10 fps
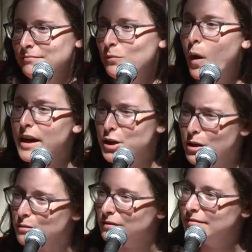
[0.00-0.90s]
Why go?
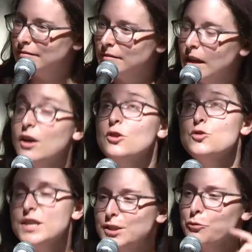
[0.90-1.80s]
You
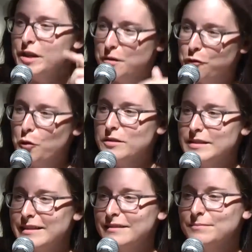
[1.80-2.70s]
need to reinforce
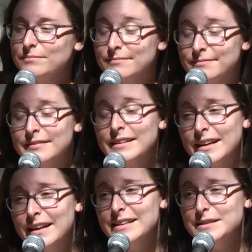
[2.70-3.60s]
it.
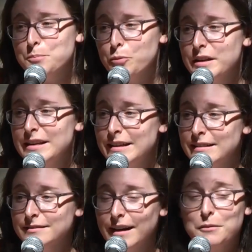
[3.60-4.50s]
There's a
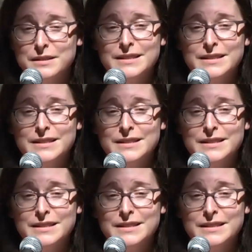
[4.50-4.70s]
pretty, I would